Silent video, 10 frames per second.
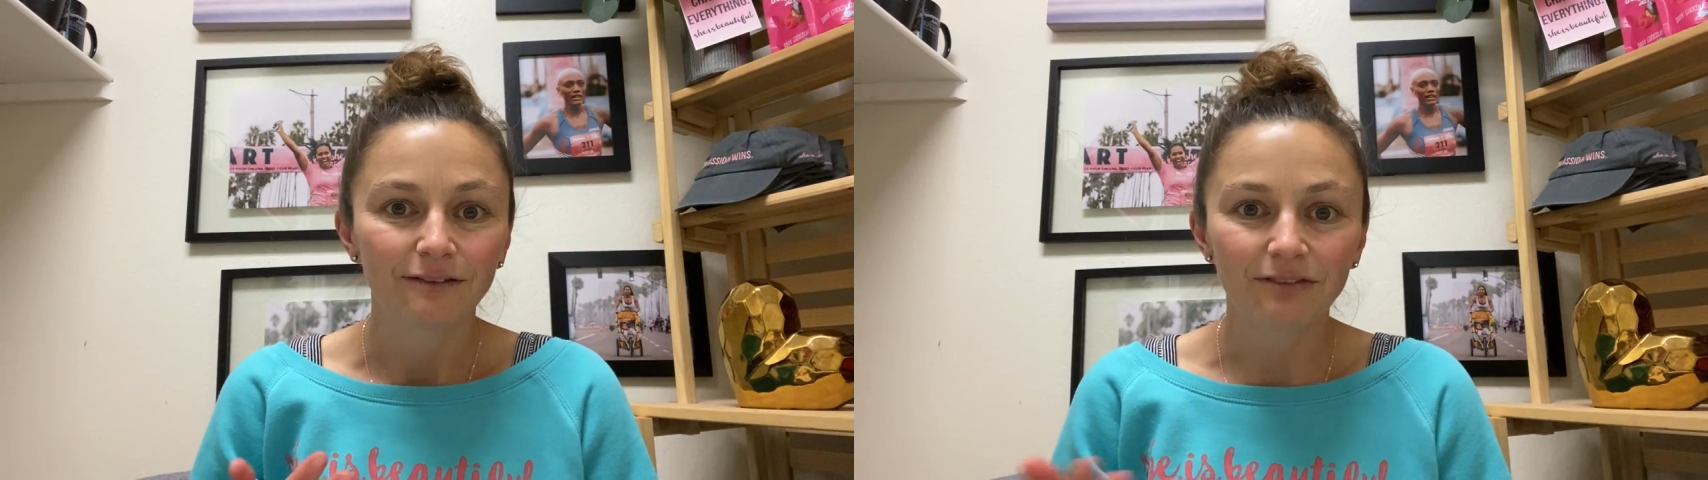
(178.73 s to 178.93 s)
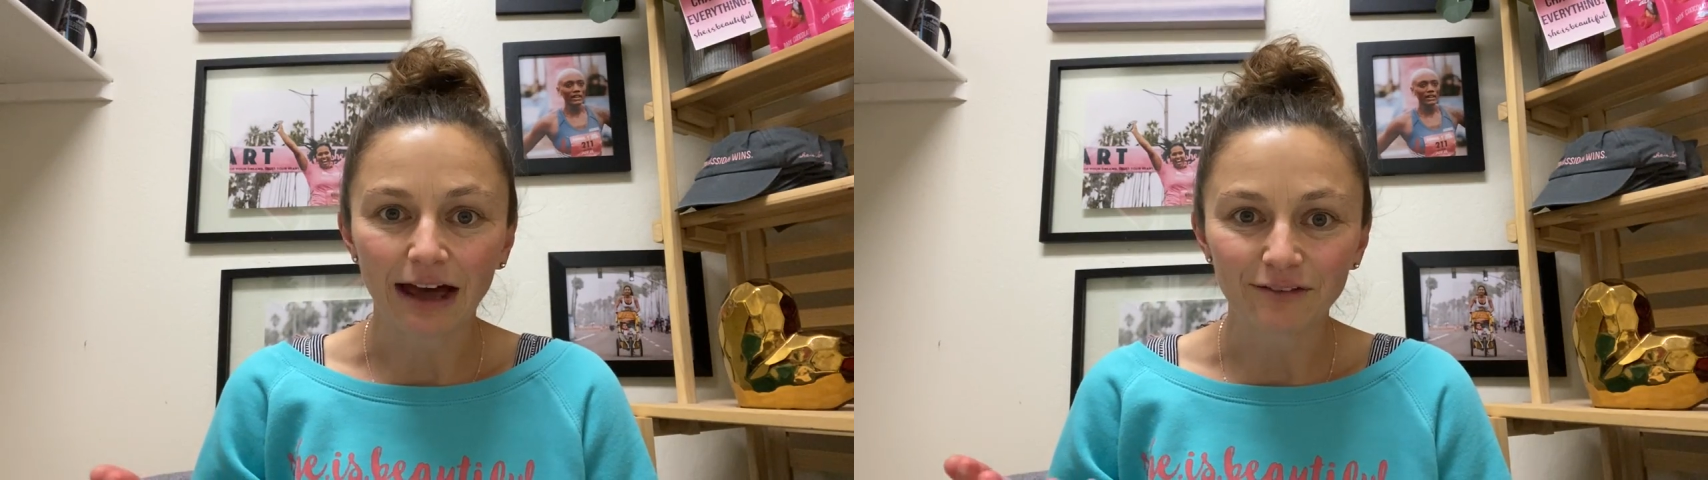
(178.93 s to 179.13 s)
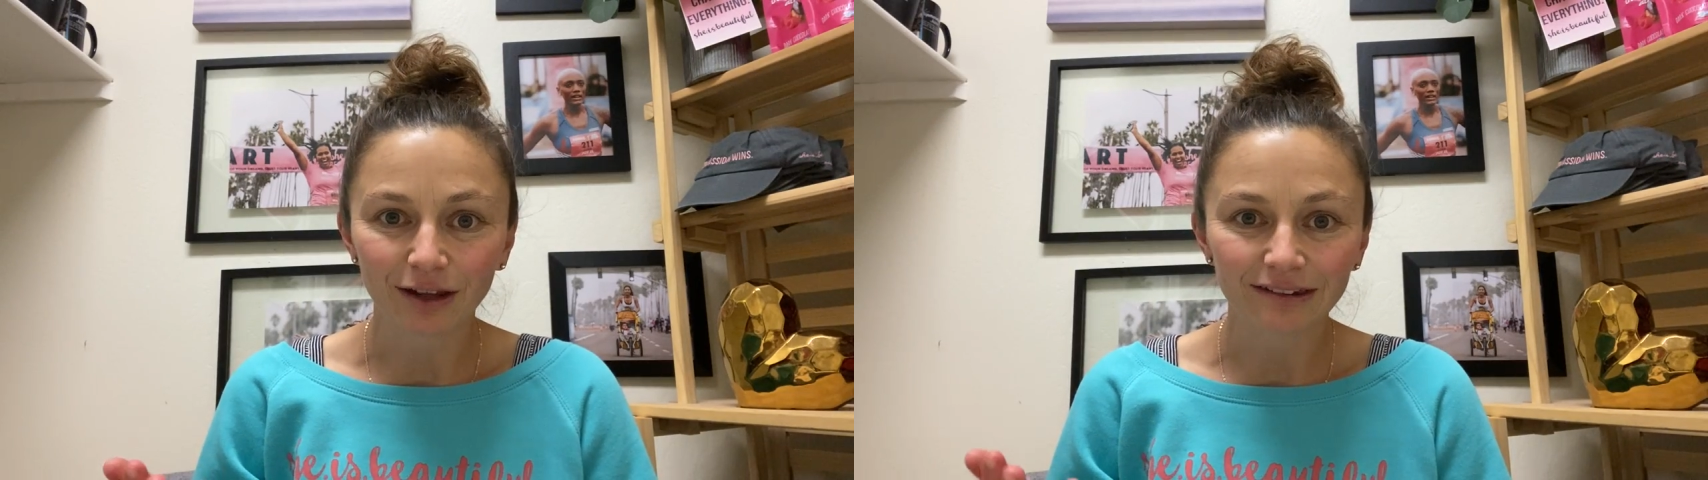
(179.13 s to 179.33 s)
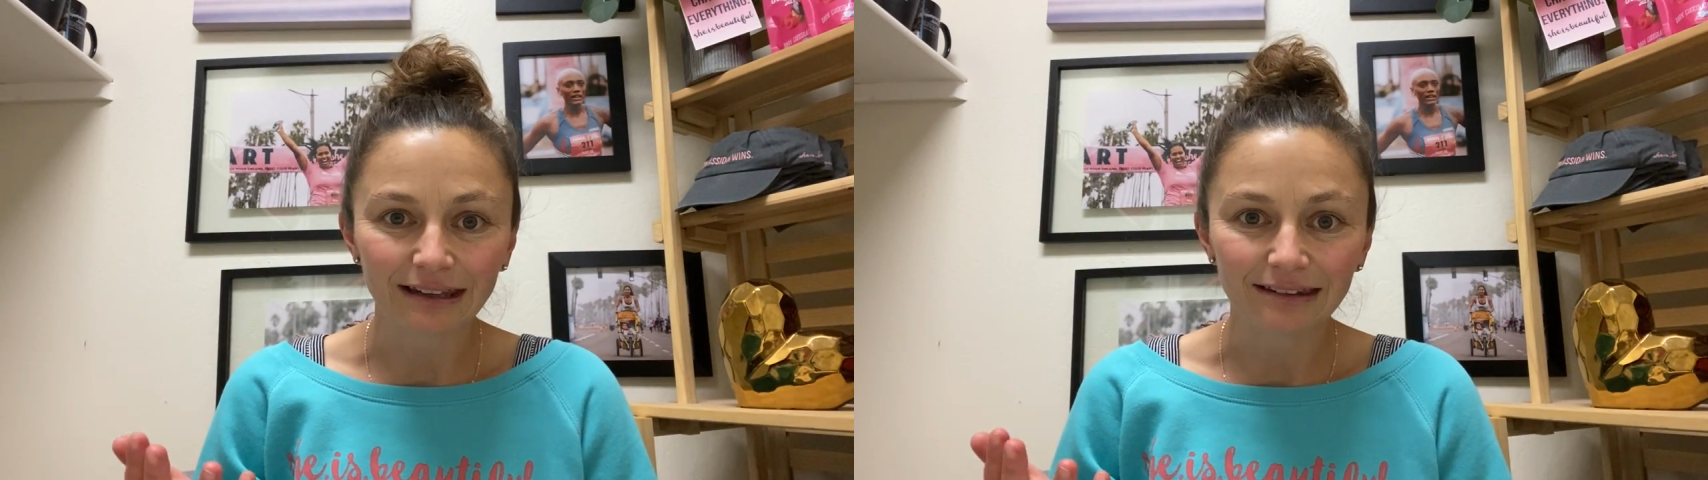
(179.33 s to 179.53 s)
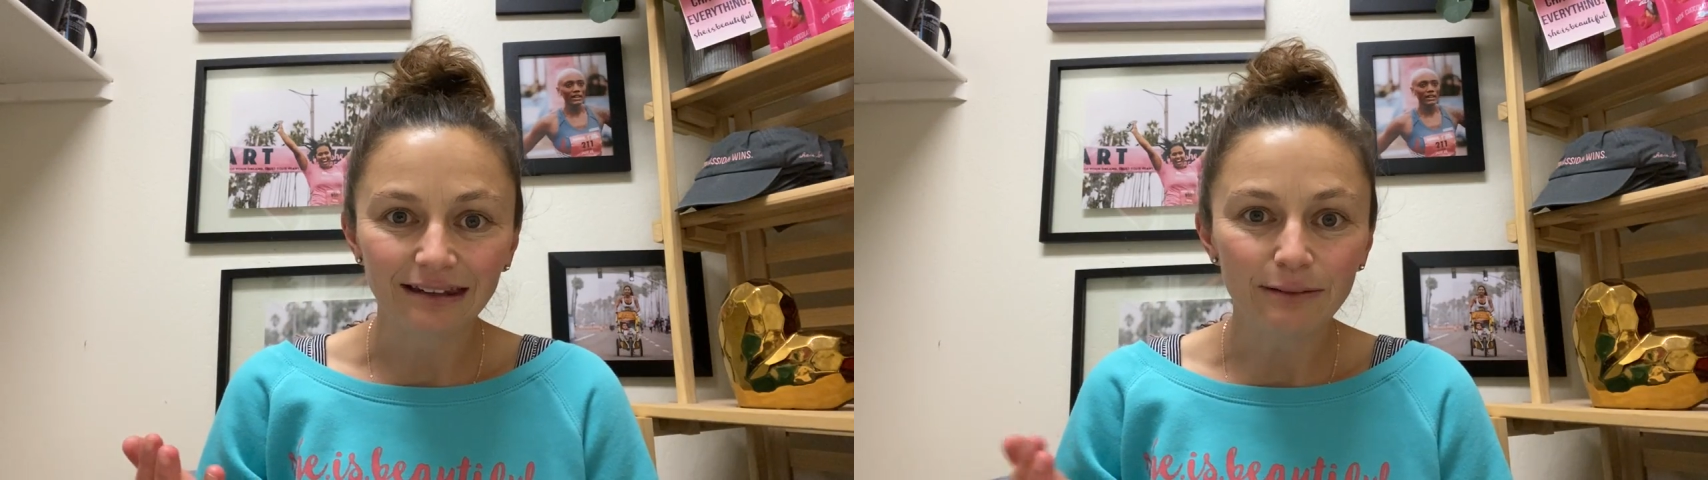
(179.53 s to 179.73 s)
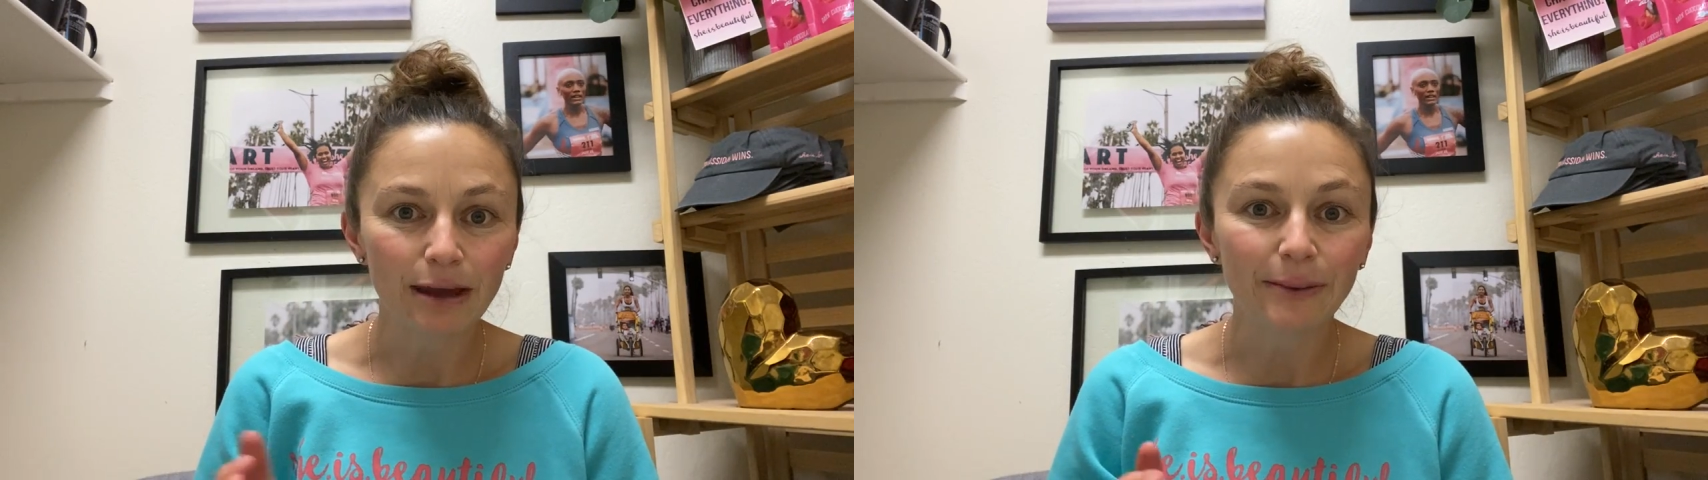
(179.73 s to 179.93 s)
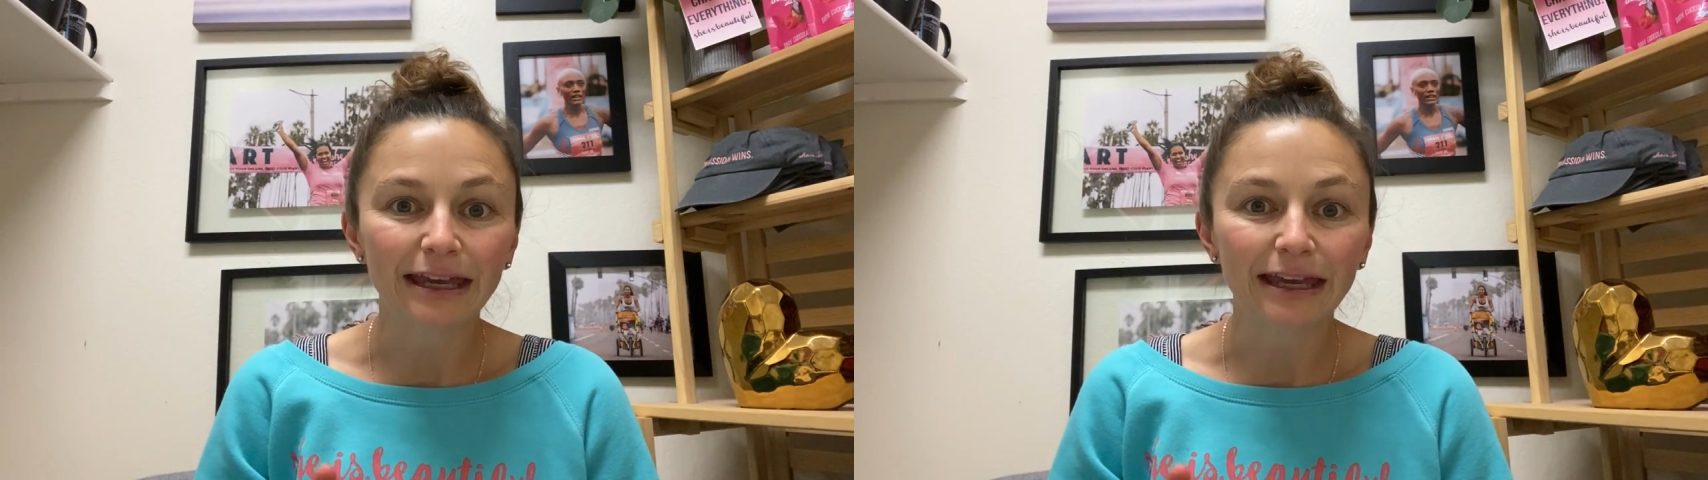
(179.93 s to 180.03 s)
That feels easy. Maybe